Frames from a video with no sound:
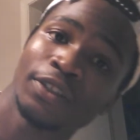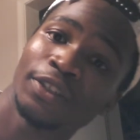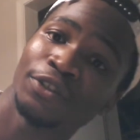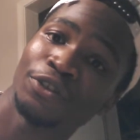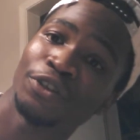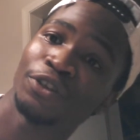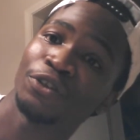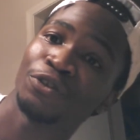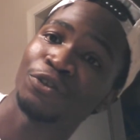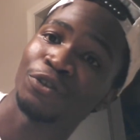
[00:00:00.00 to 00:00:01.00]

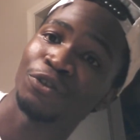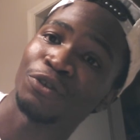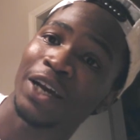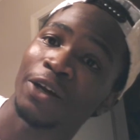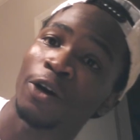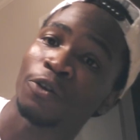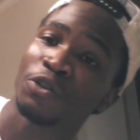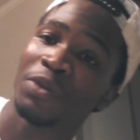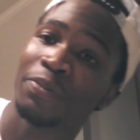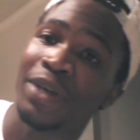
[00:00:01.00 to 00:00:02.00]
You got an
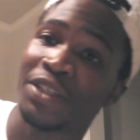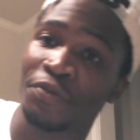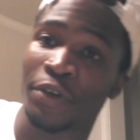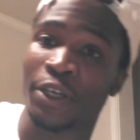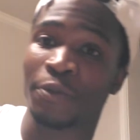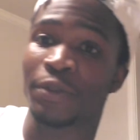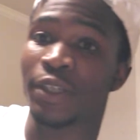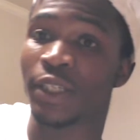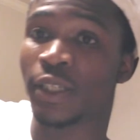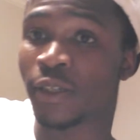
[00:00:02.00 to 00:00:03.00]
ultimate best friend up
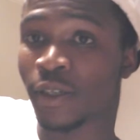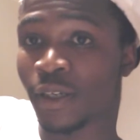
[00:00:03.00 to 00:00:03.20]
there